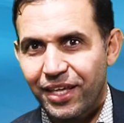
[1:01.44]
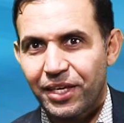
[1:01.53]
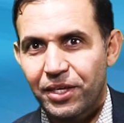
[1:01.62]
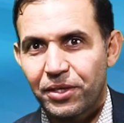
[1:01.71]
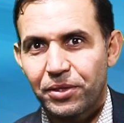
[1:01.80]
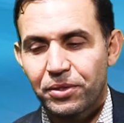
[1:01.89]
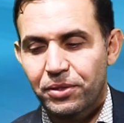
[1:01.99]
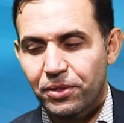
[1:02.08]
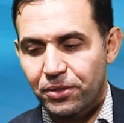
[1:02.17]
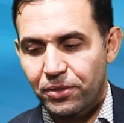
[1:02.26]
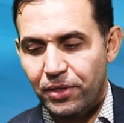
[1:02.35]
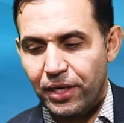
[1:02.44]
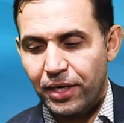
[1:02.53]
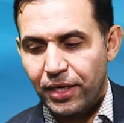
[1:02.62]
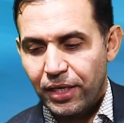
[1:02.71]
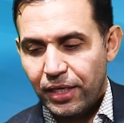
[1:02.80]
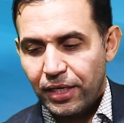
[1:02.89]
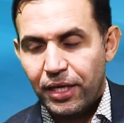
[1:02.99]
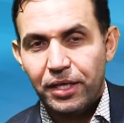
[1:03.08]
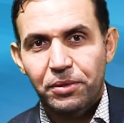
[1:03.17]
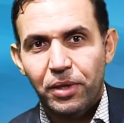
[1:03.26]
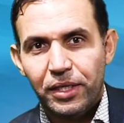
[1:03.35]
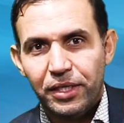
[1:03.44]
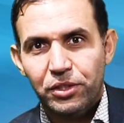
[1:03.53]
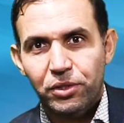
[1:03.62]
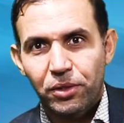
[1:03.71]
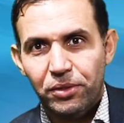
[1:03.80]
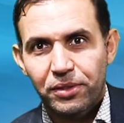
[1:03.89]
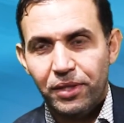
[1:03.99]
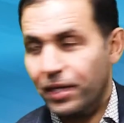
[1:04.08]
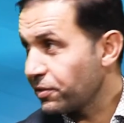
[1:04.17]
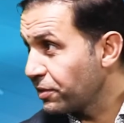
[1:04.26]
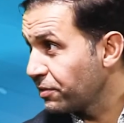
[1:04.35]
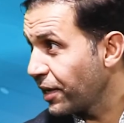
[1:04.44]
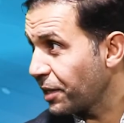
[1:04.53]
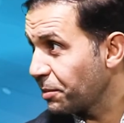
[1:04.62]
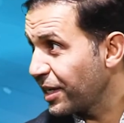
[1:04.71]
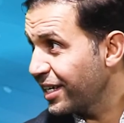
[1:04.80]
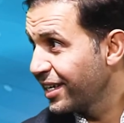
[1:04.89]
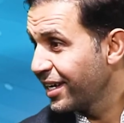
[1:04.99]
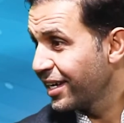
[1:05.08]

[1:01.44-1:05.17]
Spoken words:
Thank you to Hunny Walia shows. Thanks for inviting me.